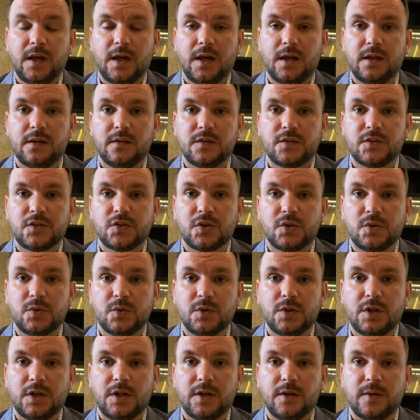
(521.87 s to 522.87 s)
And
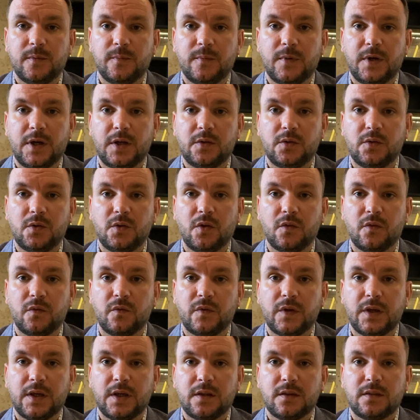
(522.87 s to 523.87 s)
so I do not
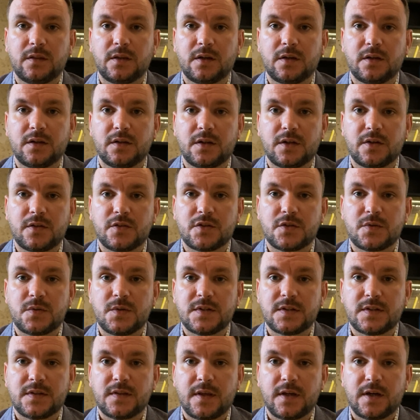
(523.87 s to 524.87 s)
think there's
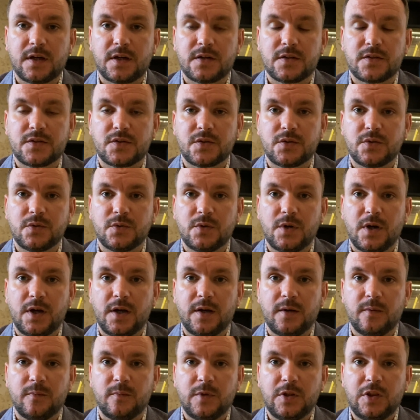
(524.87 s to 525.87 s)
risk there. So
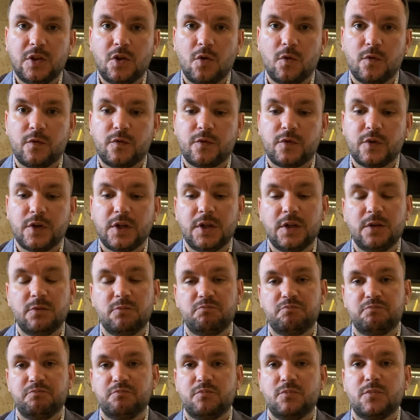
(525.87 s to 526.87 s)
in all 3,
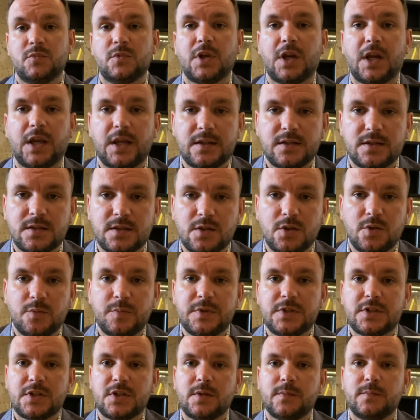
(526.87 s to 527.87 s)
there can still
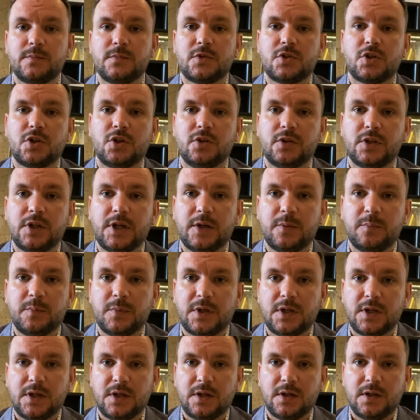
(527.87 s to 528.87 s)
be some drawdown,
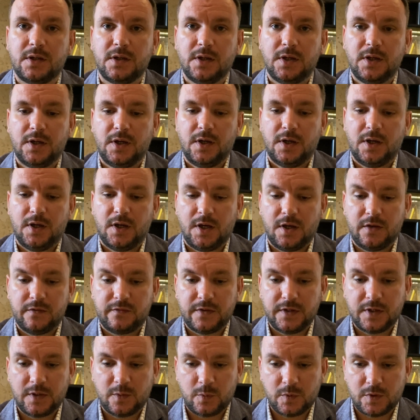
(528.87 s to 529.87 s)
but I
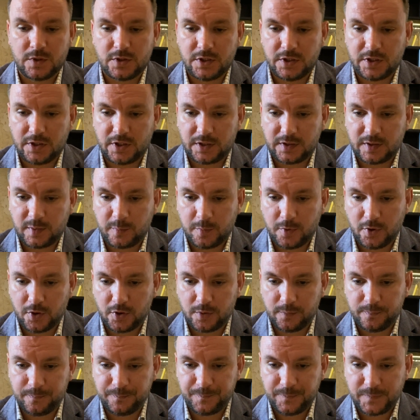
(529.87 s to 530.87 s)
think we are nearing the
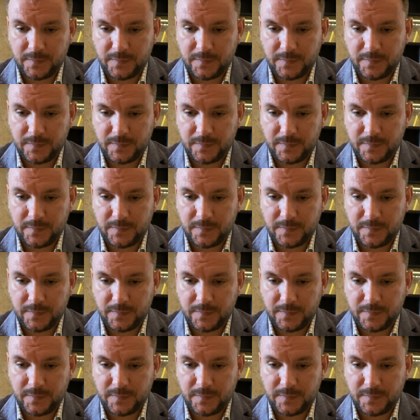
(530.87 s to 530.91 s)
bottom.